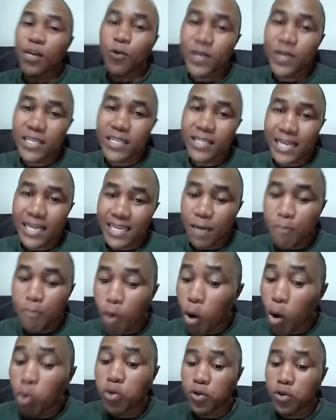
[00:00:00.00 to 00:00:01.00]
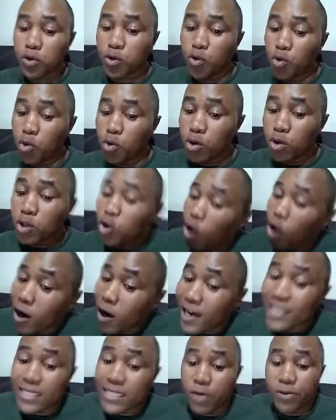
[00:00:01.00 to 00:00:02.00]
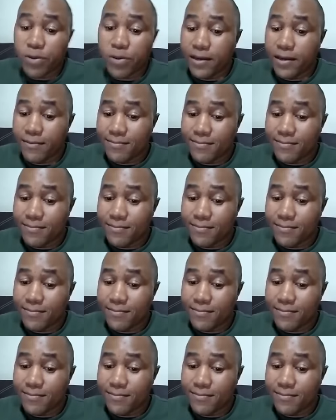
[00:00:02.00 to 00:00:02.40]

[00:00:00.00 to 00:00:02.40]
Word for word: question that I pose to scholars out there.